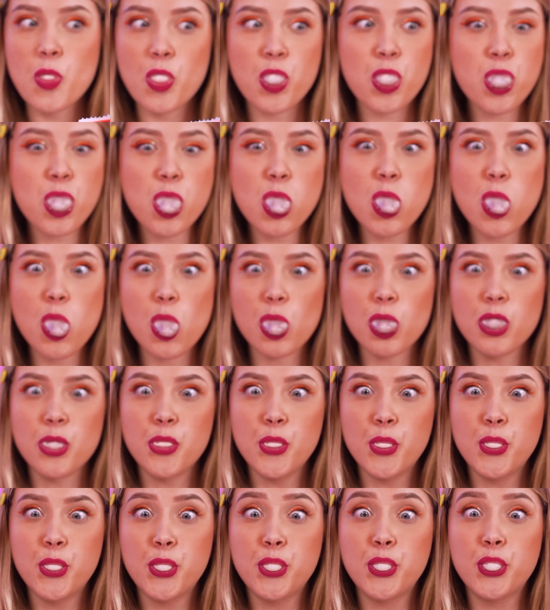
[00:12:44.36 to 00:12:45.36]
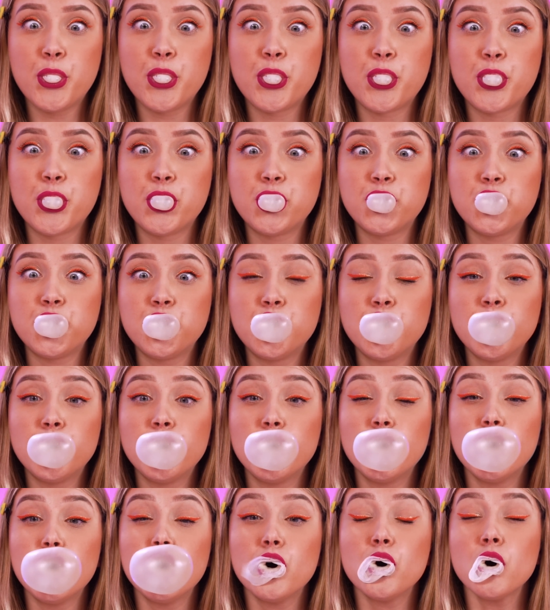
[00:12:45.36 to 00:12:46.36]
she'd be rocking with some real
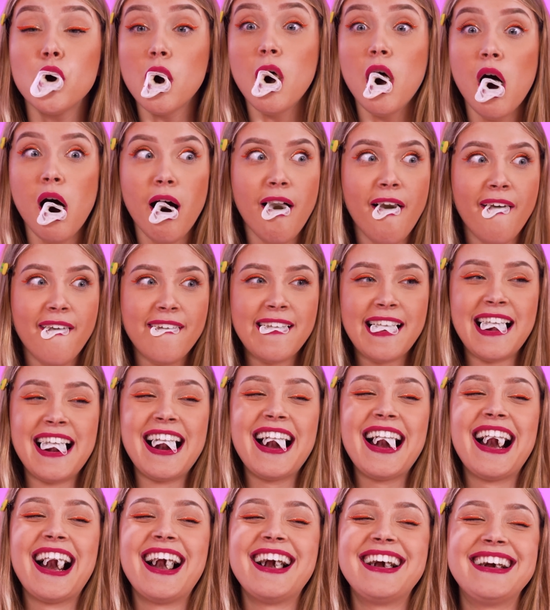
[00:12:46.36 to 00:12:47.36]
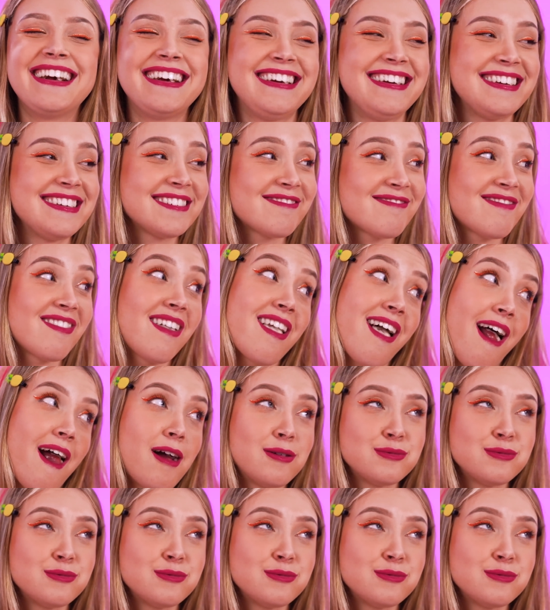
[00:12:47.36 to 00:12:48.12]
firepower! Oh well.